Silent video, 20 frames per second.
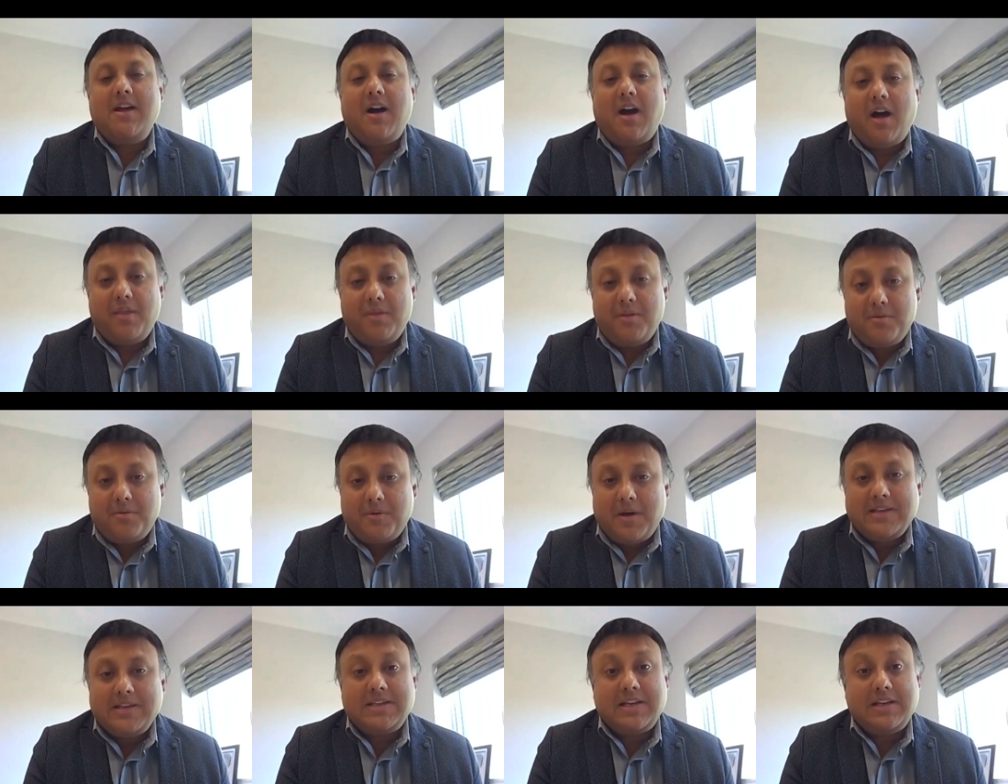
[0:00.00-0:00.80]

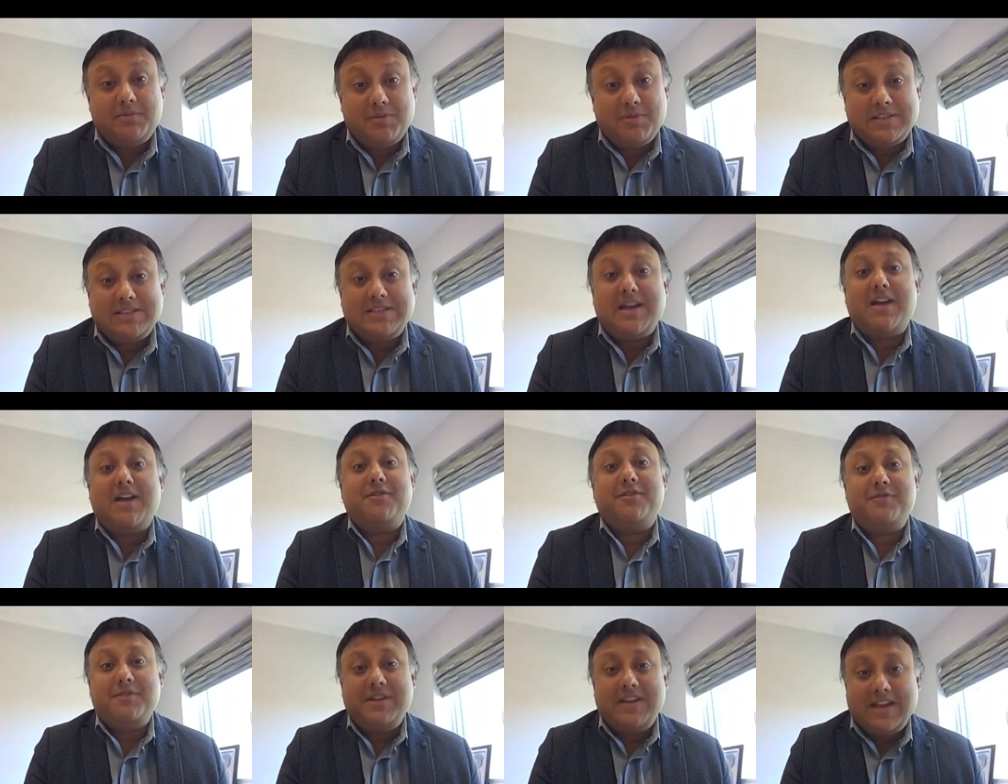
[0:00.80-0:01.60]
Otherwise, it will
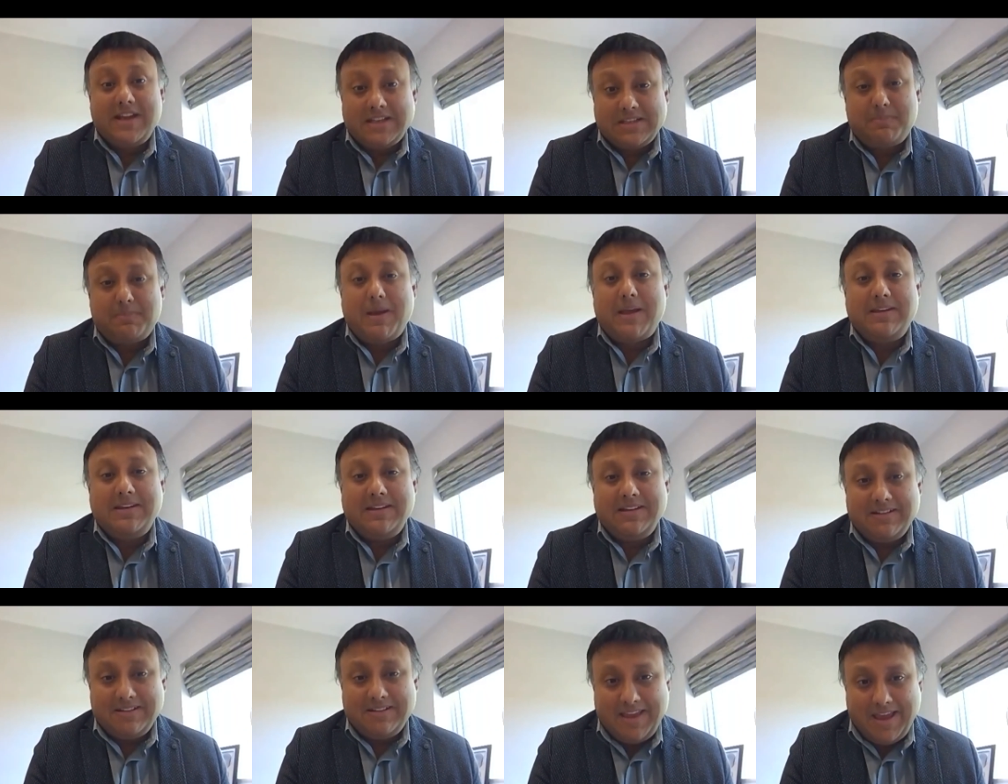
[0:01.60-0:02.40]
start
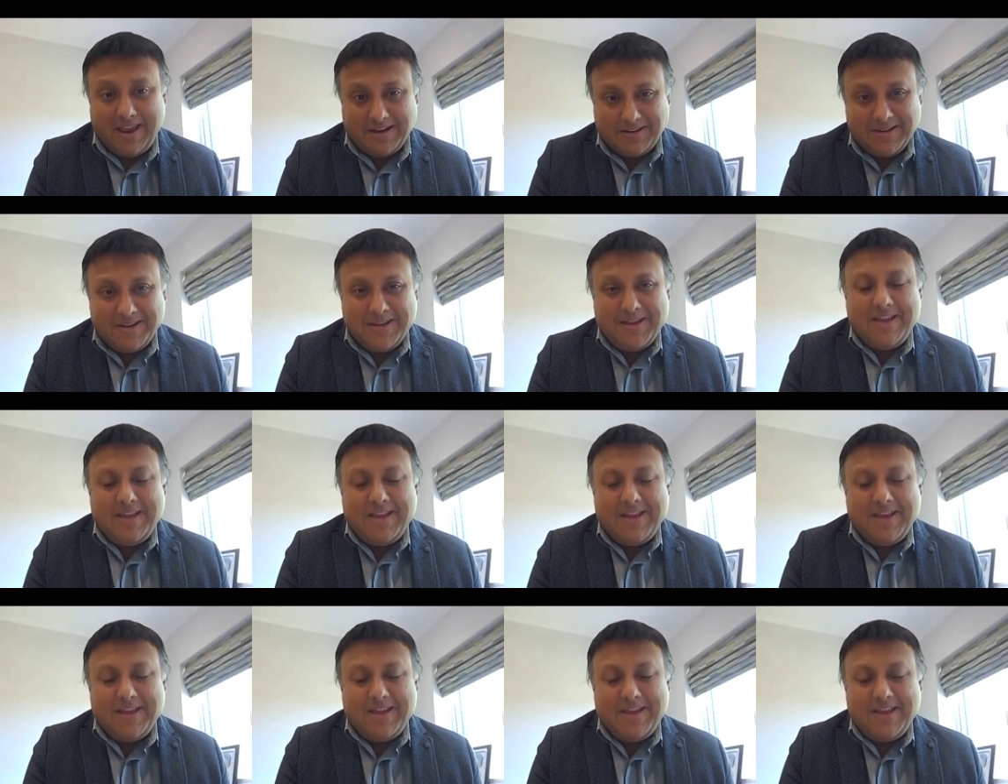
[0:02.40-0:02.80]
re-expanding again.